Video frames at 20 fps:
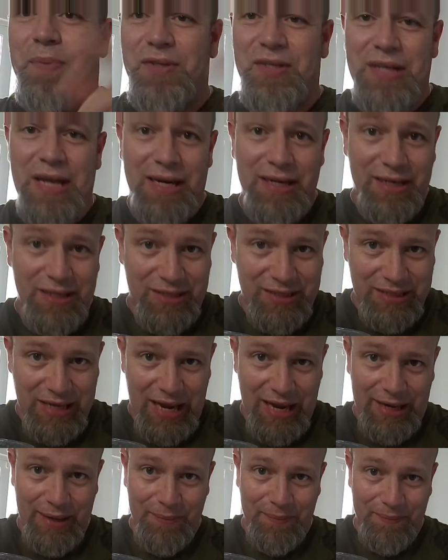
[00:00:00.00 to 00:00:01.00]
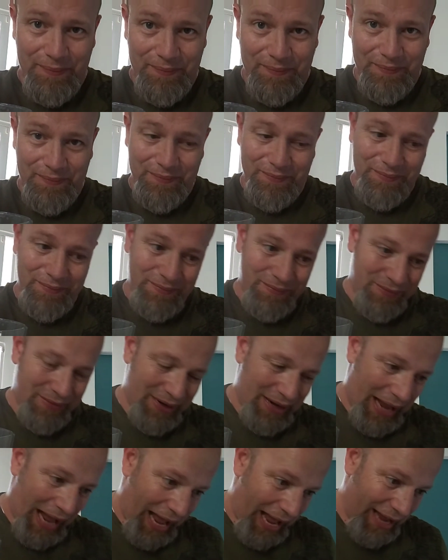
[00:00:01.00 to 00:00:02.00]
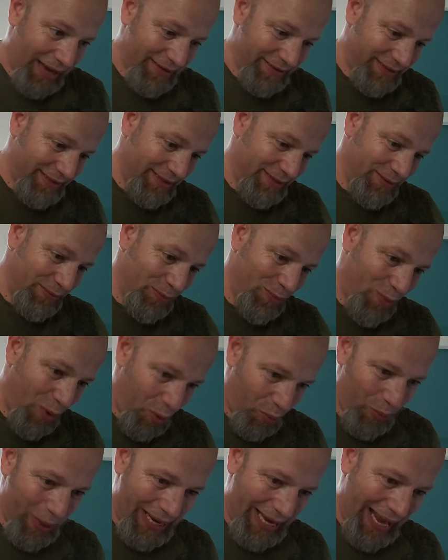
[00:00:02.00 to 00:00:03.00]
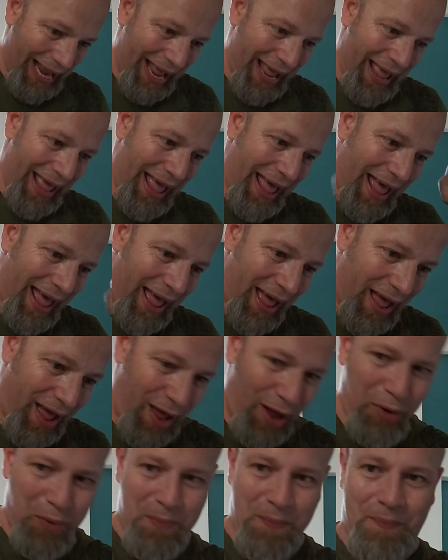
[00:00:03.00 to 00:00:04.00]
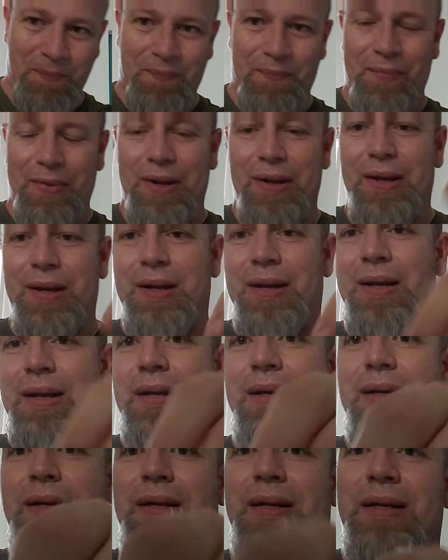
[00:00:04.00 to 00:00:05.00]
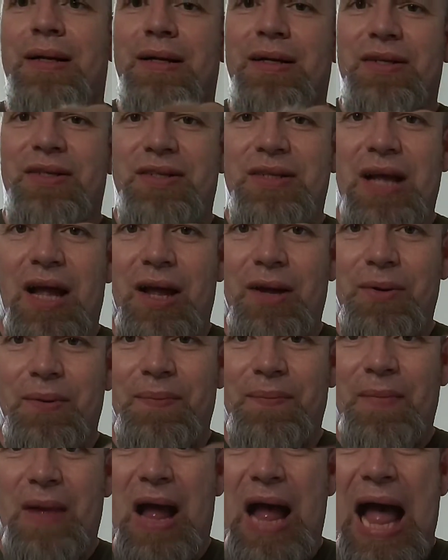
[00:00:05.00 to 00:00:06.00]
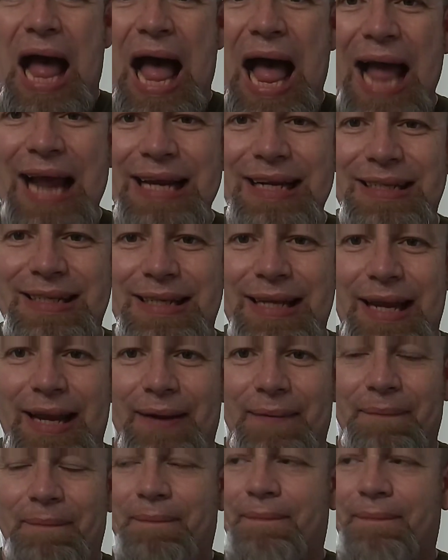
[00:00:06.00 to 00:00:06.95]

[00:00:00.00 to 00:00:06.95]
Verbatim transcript: percent the same as what we get at home. So I hate it